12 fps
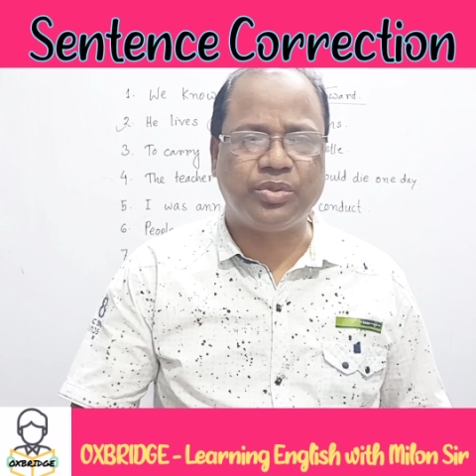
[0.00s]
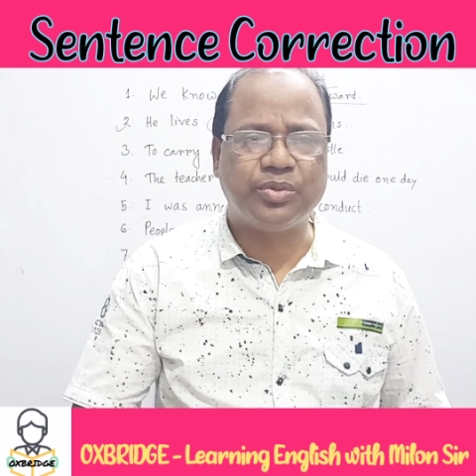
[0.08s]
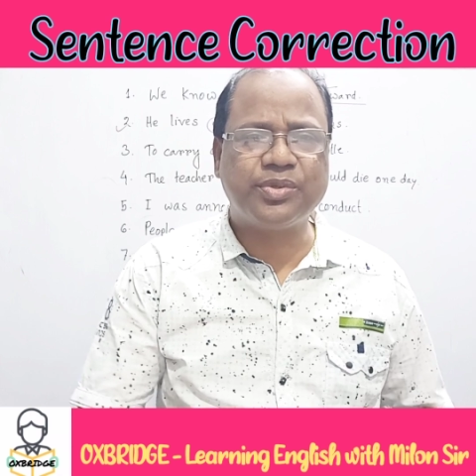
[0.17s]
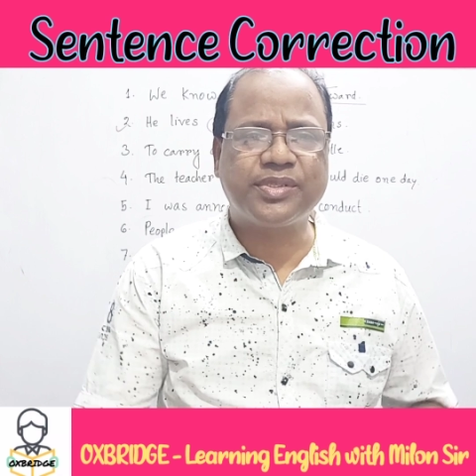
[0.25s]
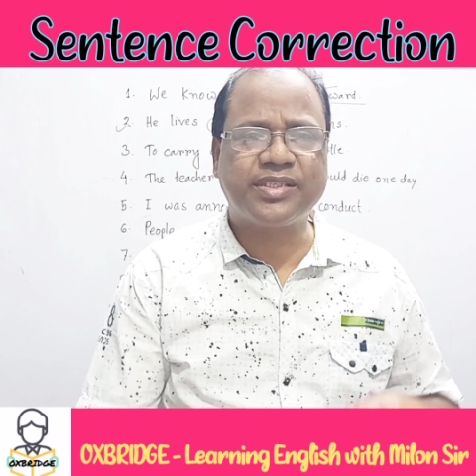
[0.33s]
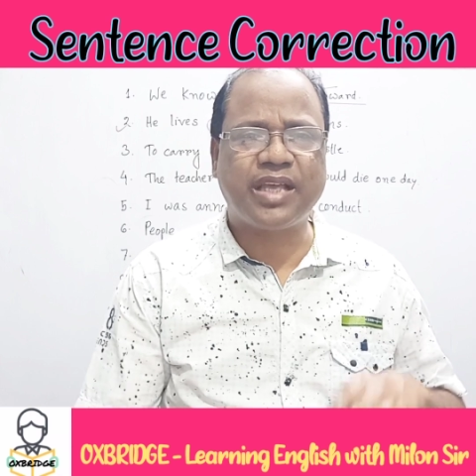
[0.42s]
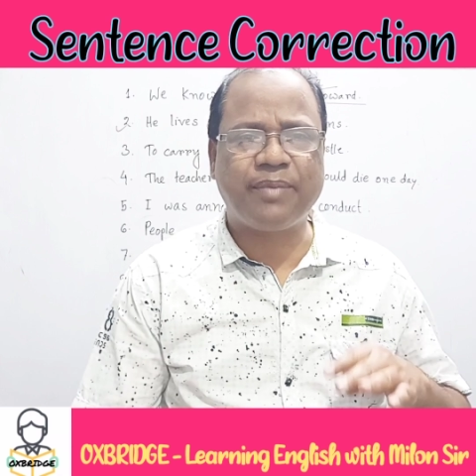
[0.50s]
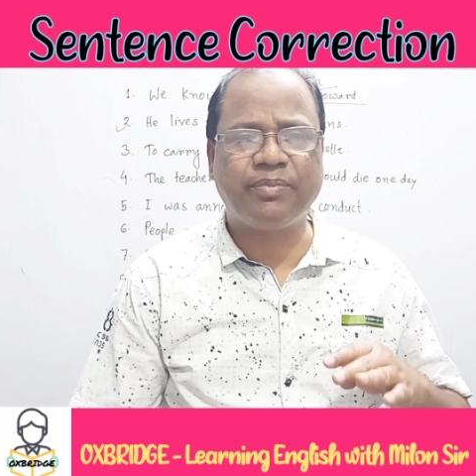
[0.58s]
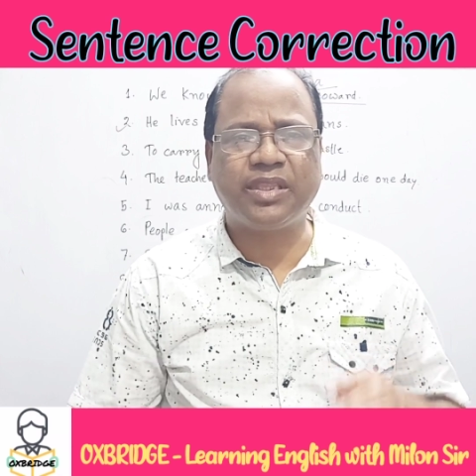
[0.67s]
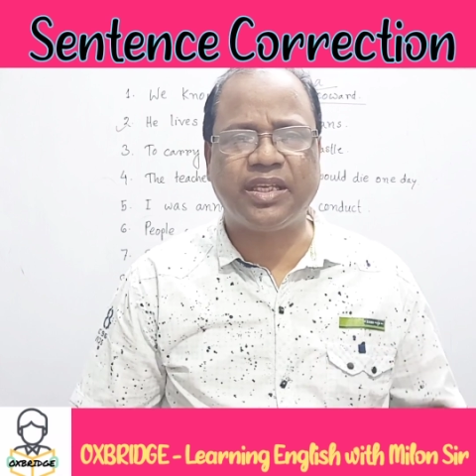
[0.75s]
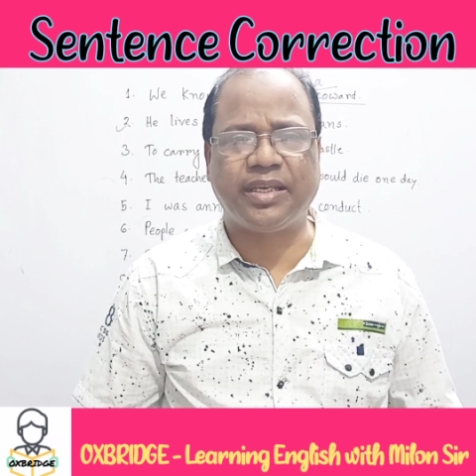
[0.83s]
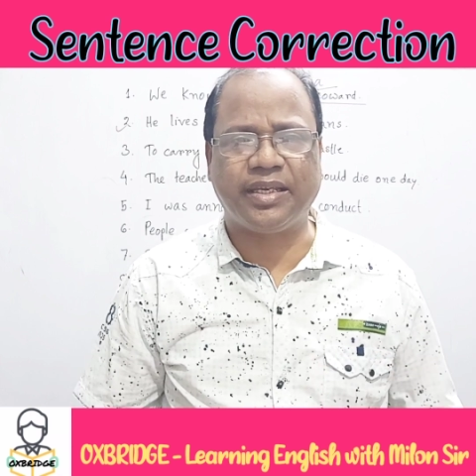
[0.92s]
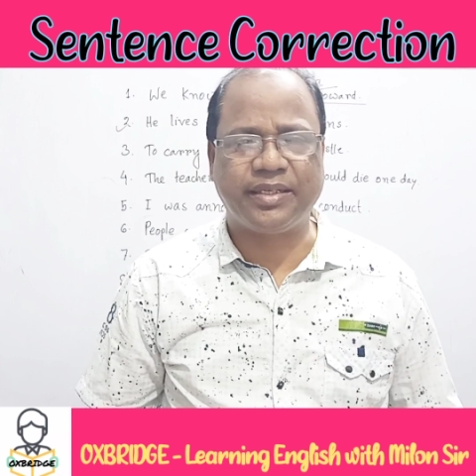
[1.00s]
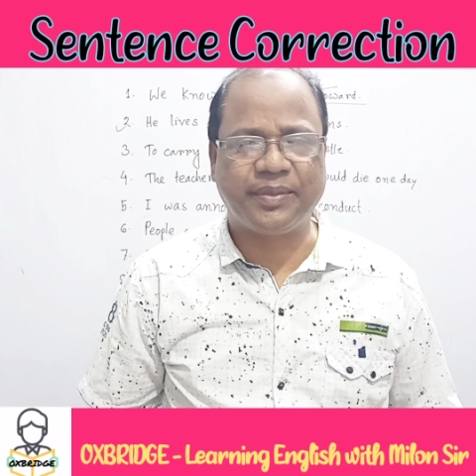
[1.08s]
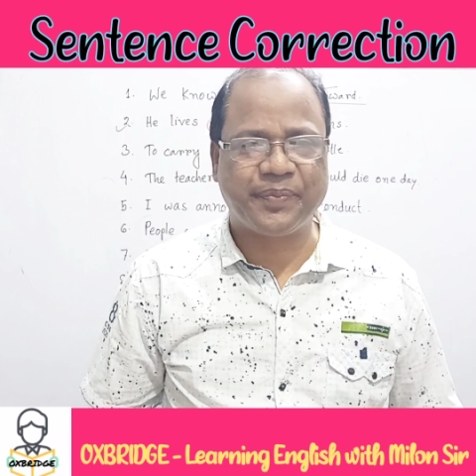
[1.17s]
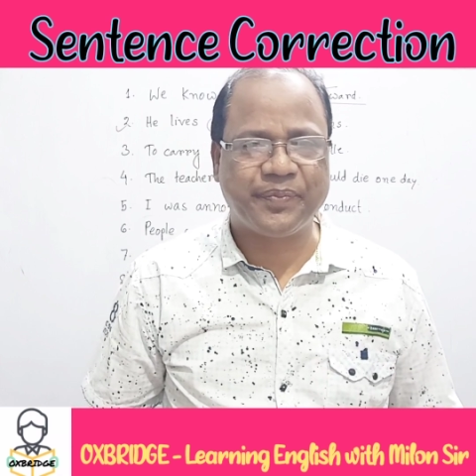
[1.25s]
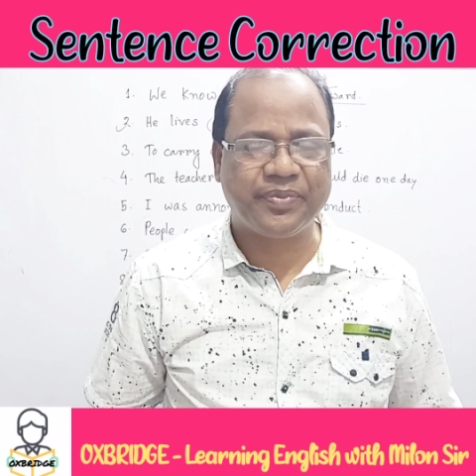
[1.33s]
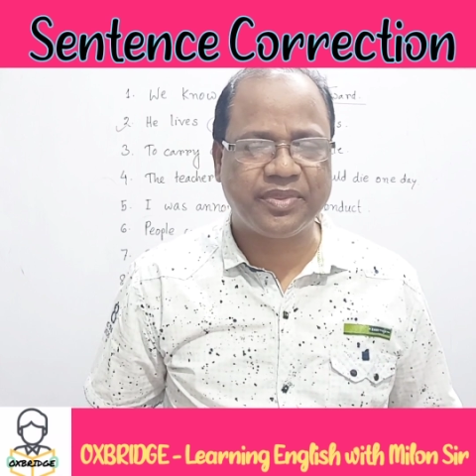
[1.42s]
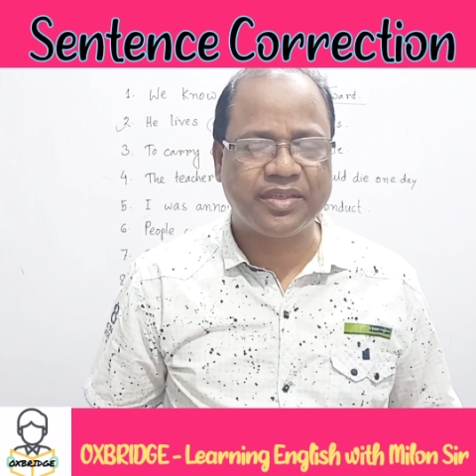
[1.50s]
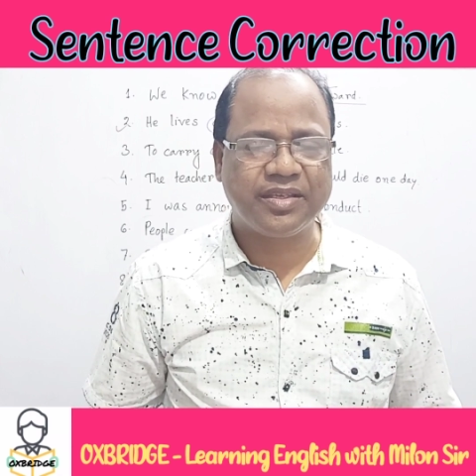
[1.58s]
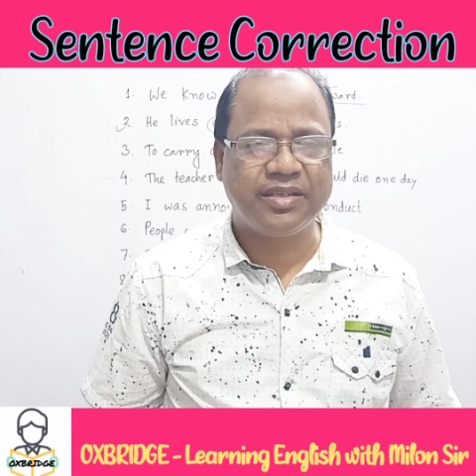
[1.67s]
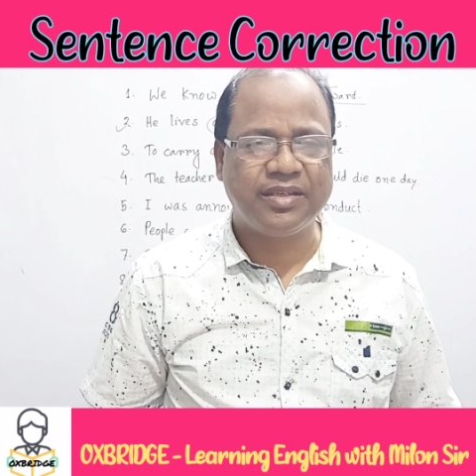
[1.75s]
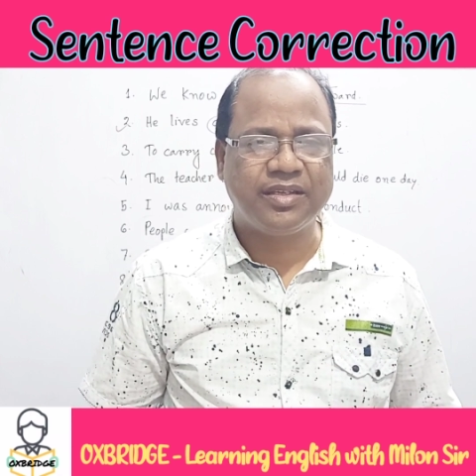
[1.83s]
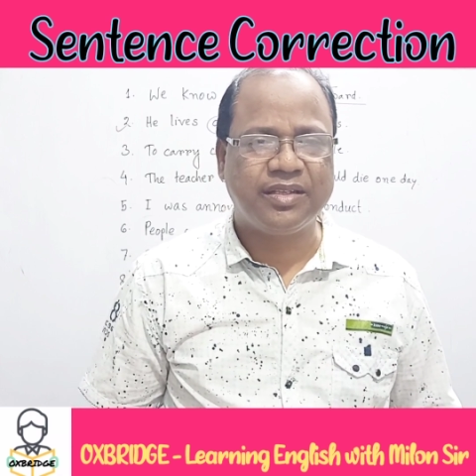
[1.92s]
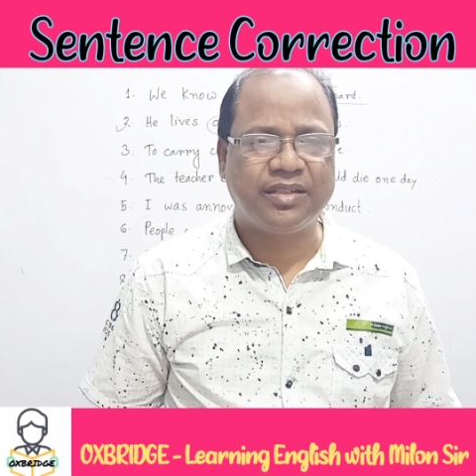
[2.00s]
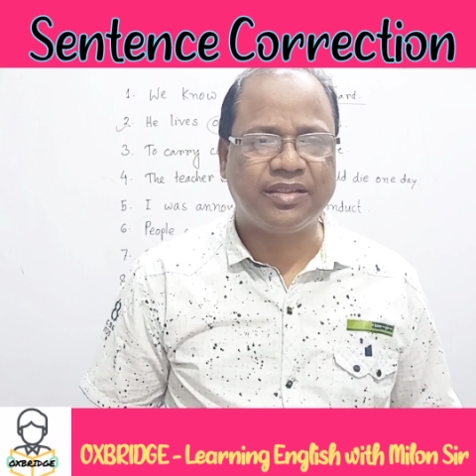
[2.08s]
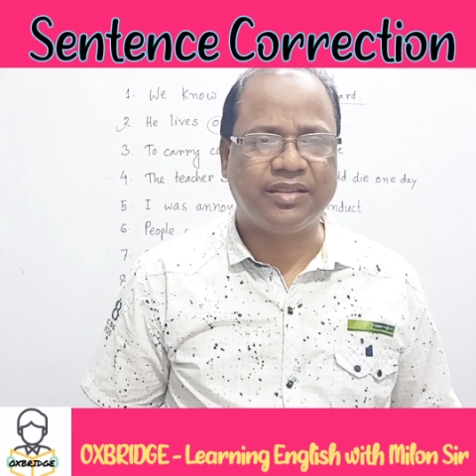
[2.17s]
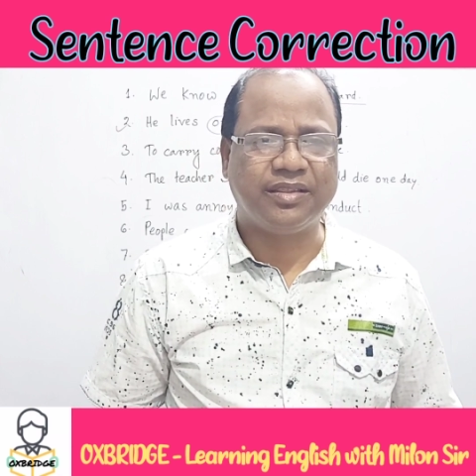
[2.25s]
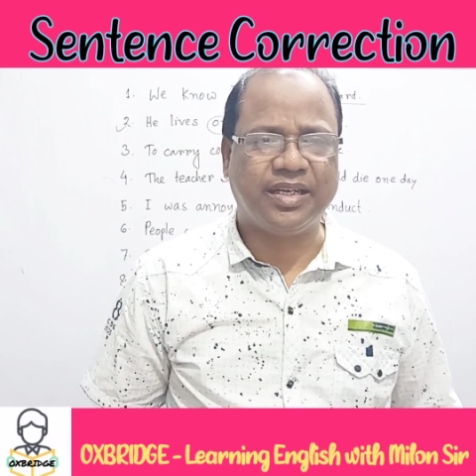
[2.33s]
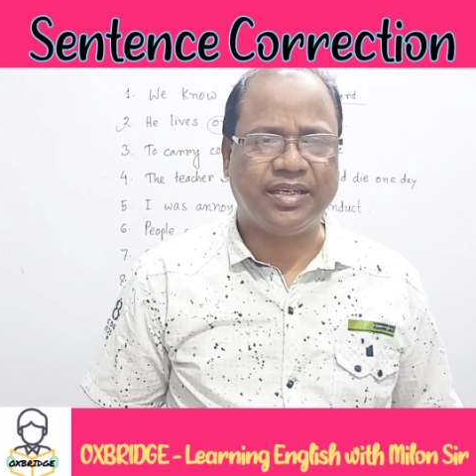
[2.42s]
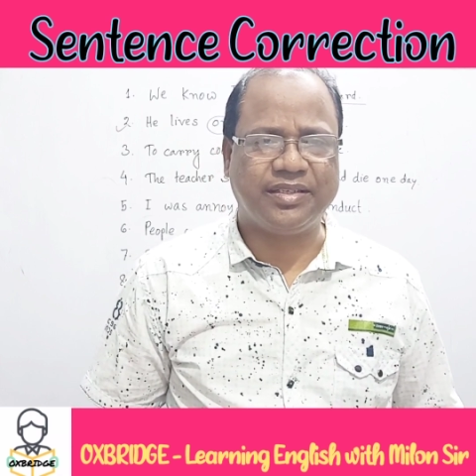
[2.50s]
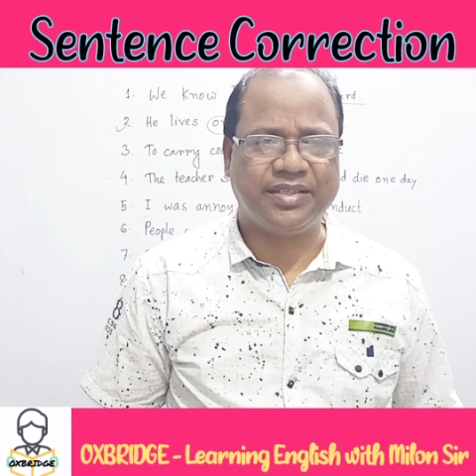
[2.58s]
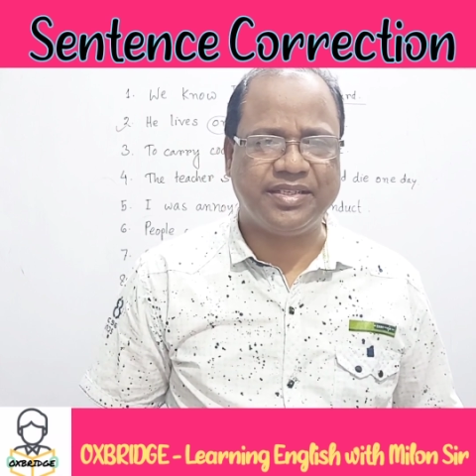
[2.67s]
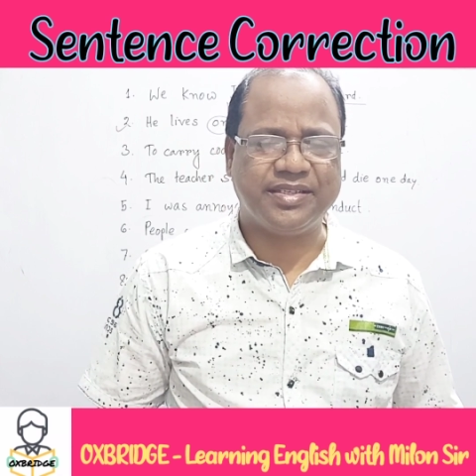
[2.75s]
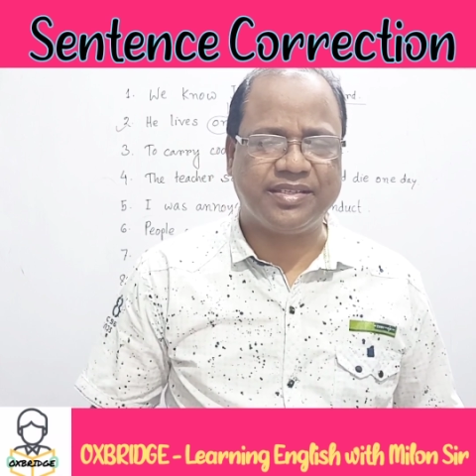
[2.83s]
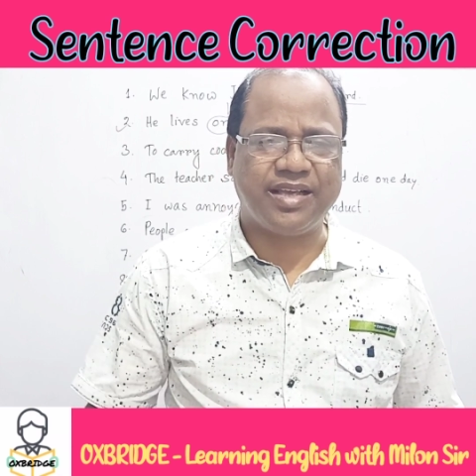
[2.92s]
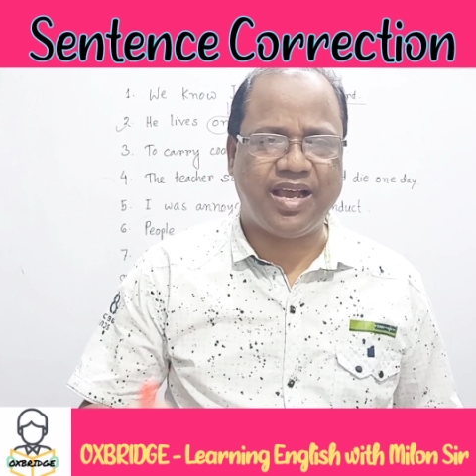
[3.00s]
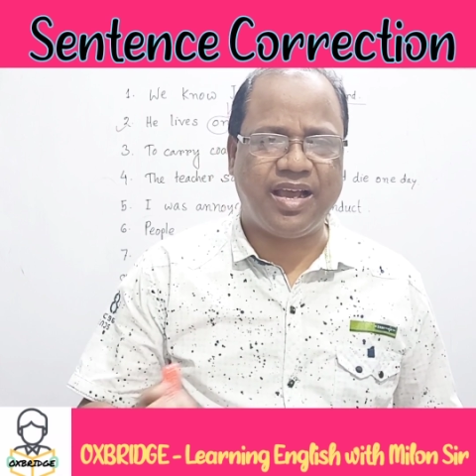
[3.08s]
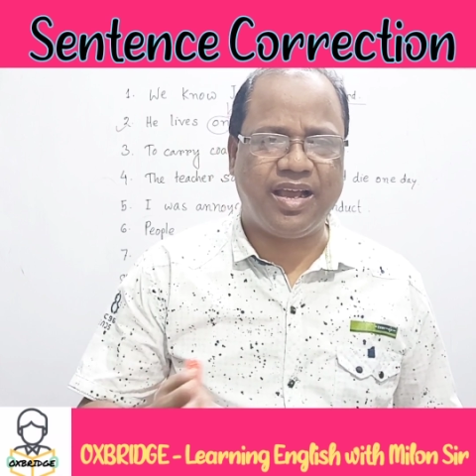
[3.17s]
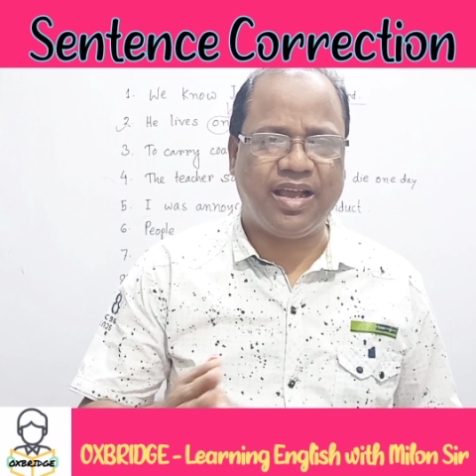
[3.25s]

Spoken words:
do something that is